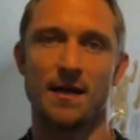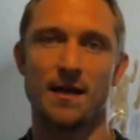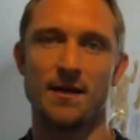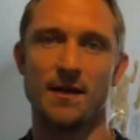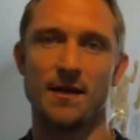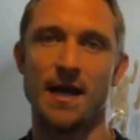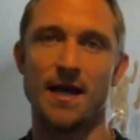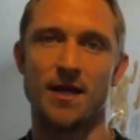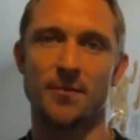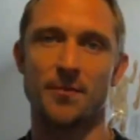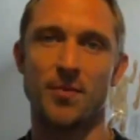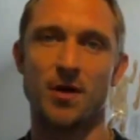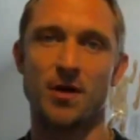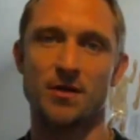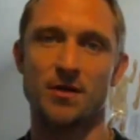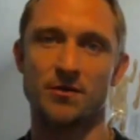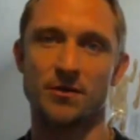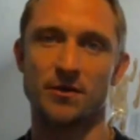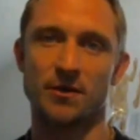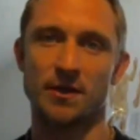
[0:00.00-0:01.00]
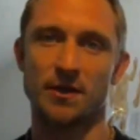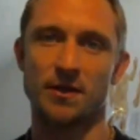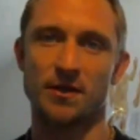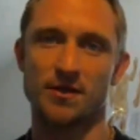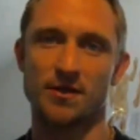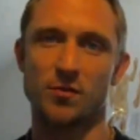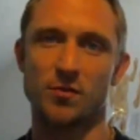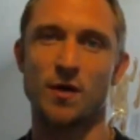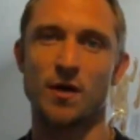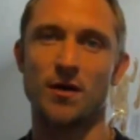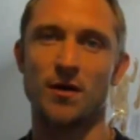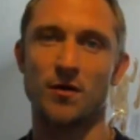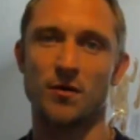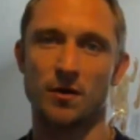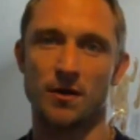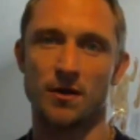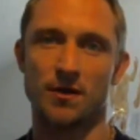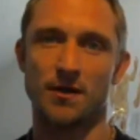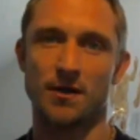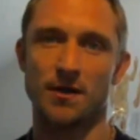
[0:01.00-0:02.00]
The acupuncture really goes well
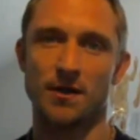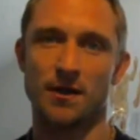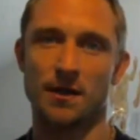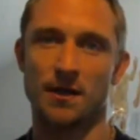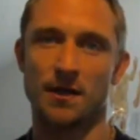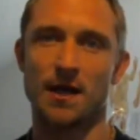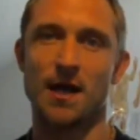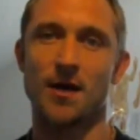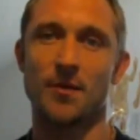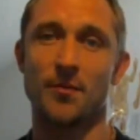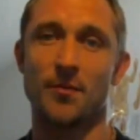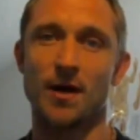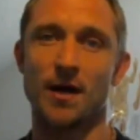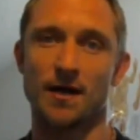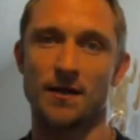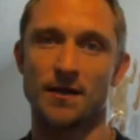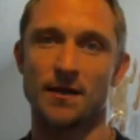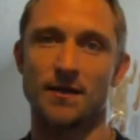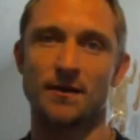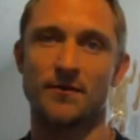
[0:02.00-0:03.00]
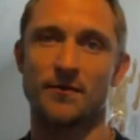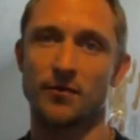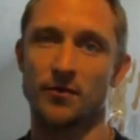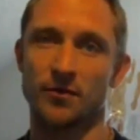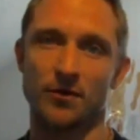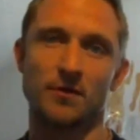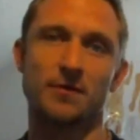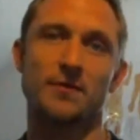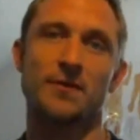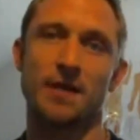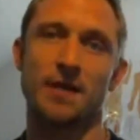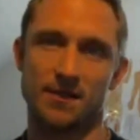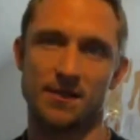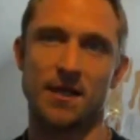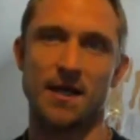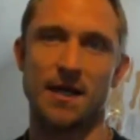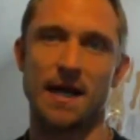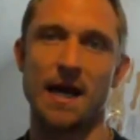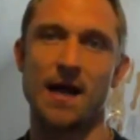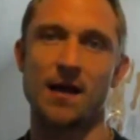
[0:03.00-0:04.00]
with chiropractic for things
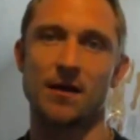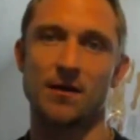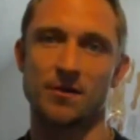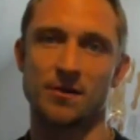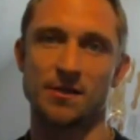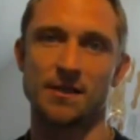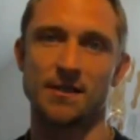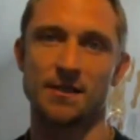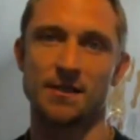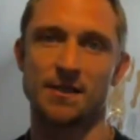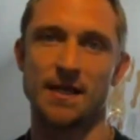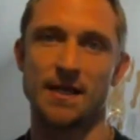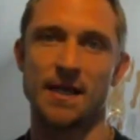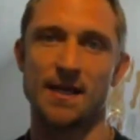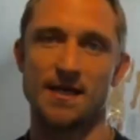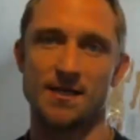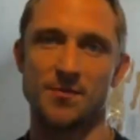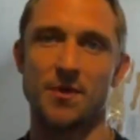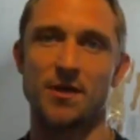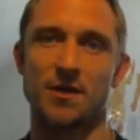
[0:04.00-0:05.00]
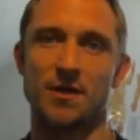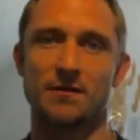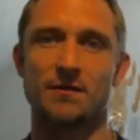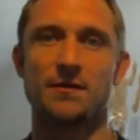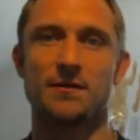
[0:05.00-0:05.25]
like allergies, asthma,